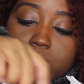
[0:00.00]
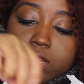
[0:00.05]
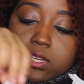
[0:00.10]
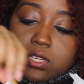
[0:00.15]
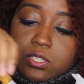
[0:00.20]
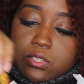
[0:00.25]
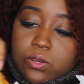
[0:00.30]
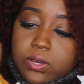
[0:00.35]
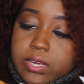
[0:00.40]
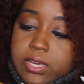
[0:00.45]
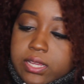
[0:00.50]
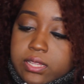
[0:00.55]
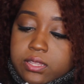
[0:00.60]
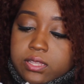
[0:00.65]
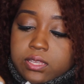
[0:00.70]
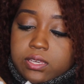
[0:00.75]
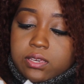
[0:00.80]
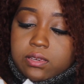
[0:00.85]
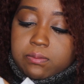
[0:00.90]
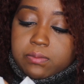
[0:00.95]
So I got
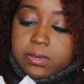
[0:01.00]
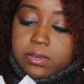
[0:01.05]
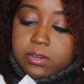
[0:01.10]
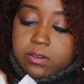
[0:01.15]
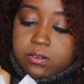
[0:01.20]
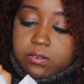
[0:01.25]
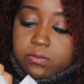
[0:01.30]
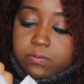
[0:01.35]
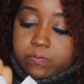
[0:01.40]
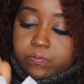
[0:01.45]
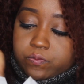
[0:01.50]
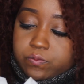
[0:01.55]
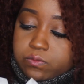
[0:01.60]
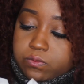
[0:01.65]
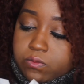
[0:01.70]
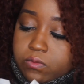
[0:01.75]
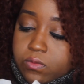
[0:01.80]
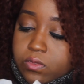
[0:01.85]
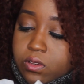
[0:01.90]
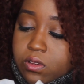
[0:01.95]
the email
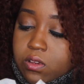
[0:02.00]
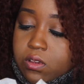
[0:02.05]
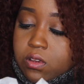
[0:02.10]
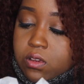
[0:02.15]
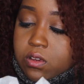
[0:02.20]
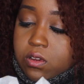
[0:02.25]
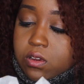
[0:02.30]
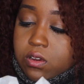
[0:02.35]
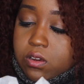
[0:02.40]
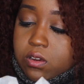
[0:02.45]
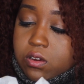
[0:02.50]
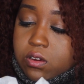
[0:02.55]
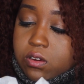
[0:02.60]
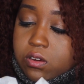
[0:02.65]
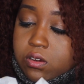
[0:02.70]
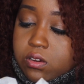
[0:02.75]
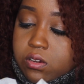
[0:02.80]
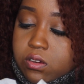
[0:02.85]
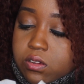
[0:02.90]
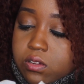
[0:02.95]

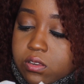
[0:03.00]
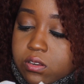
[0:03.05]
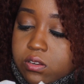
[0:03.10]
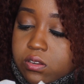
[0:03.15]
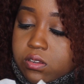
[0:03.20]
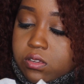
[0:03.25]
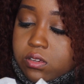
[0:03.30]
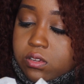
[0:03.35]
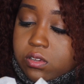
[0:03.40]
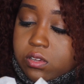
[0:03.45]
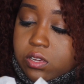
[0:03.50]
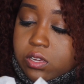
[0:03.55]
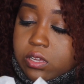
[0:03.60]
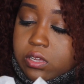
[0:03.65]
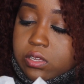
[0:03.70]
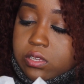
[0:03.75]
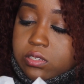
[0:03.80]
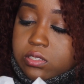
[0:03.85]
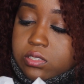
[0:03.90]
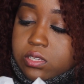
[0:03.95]
on
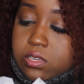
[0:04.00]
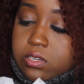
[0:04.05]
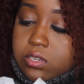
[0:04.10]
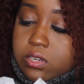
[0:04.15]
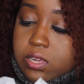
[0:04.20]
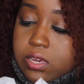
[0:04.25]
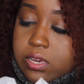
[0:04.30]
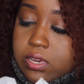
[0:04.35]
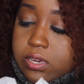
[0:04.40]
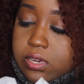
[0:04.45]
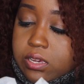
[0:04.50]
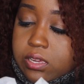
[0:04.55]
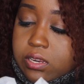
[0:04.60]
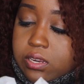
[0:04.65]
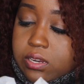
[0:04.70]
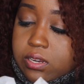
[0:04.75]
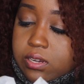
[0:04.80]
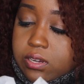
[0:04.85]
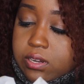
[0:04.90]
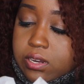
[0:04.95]
Sunday
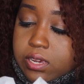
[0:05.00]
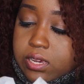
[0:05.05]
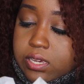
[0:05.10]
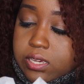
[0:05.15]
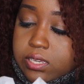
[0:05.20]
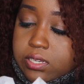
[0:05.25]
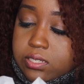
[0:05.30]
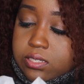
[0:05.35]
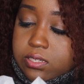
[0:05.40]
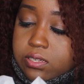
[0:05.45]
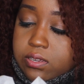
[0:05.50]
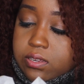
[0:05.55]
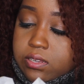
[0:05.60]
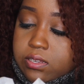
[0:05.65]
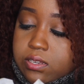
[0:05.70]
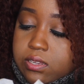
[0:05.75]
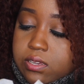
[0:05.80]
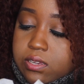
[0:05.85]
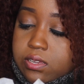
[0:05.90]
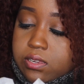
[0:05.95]
night,
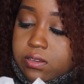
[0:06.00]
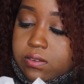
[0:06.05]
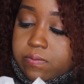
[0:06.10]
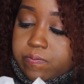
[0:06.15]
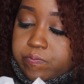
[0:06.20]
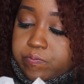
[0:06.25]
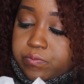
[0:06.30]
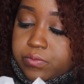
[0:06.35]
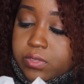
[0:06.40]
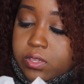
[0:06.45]
and then